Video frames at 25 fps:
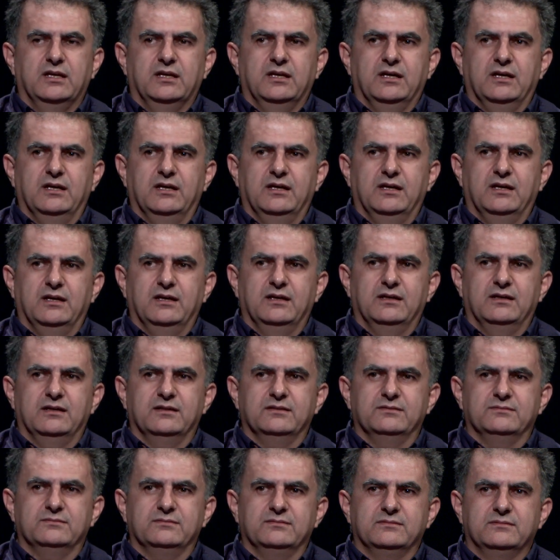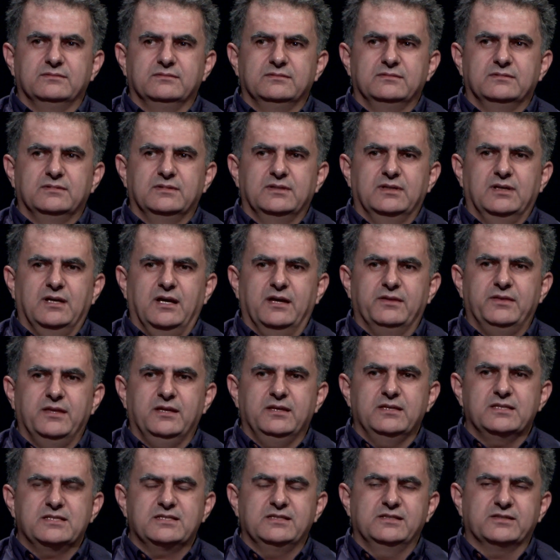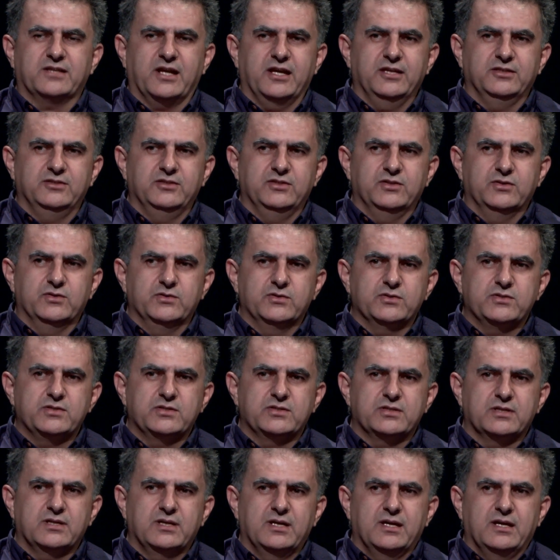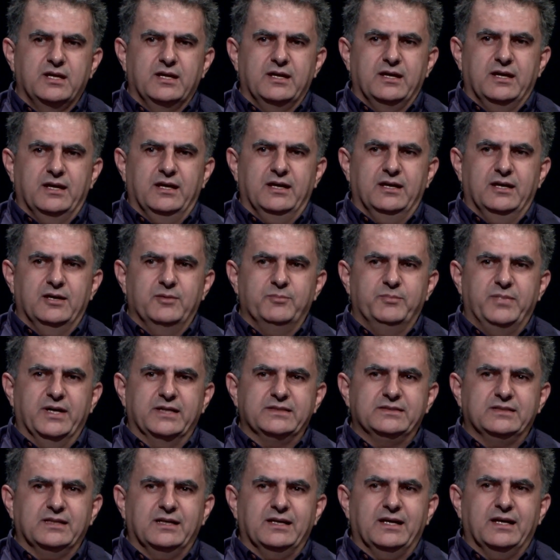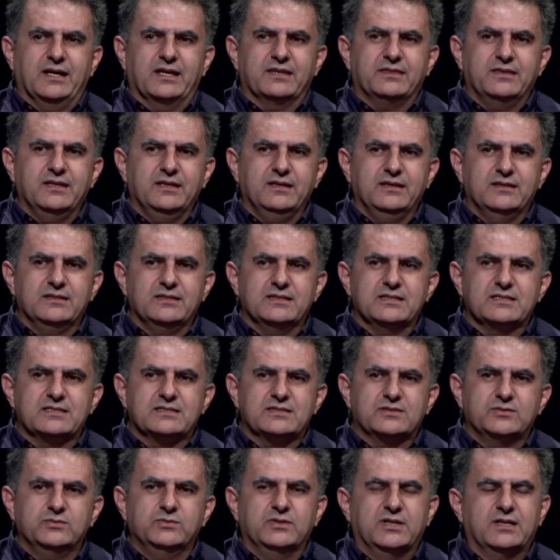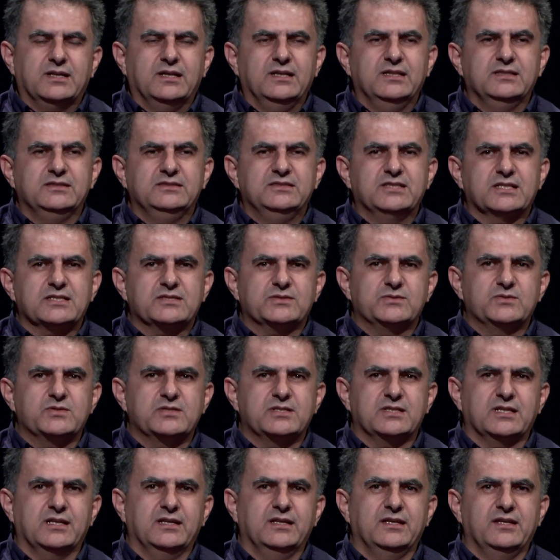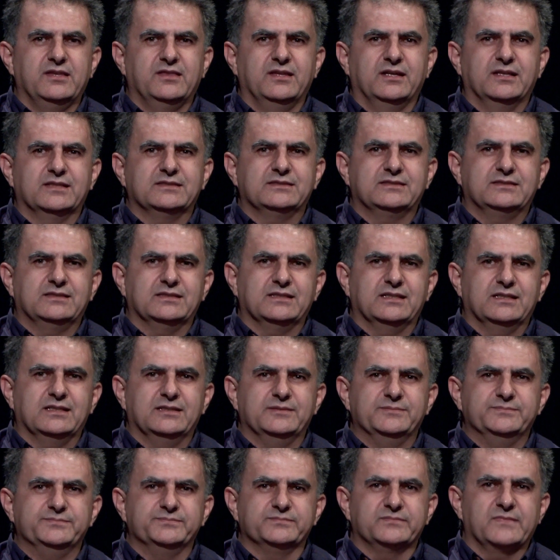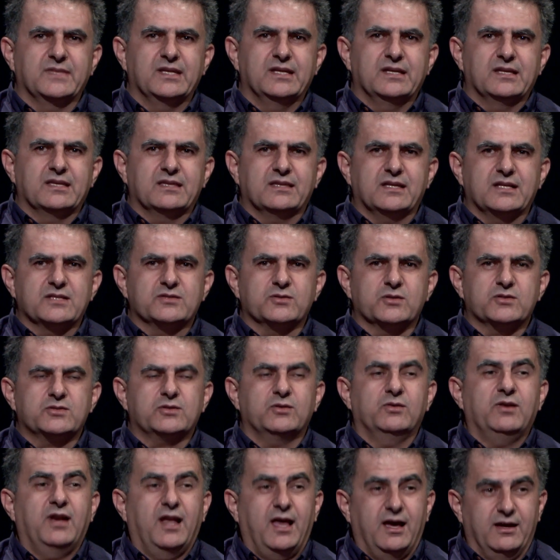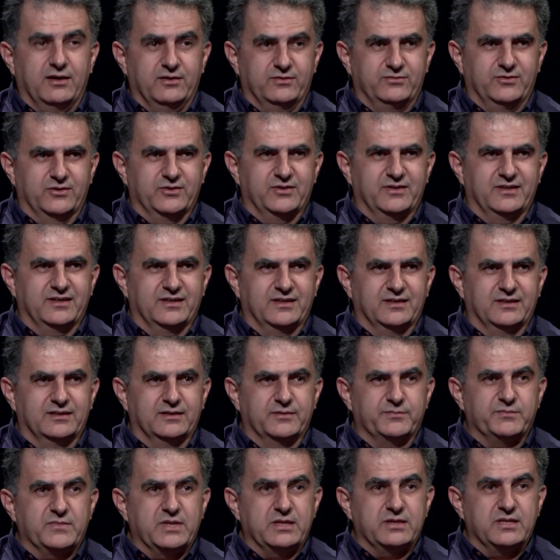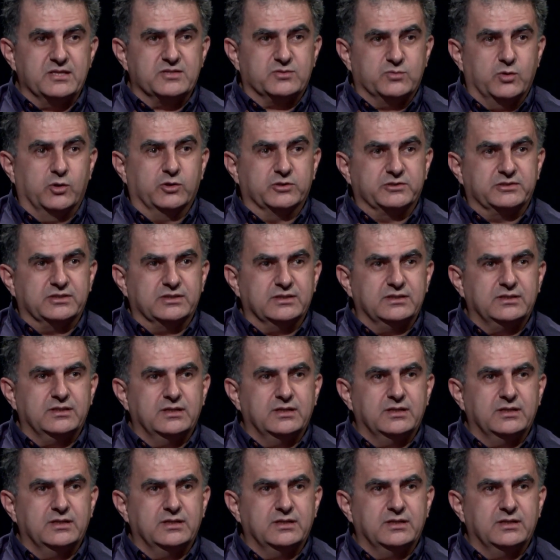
Um, I think it's great news, um, but I think it's too early just to say that um, there's also life on, in this water.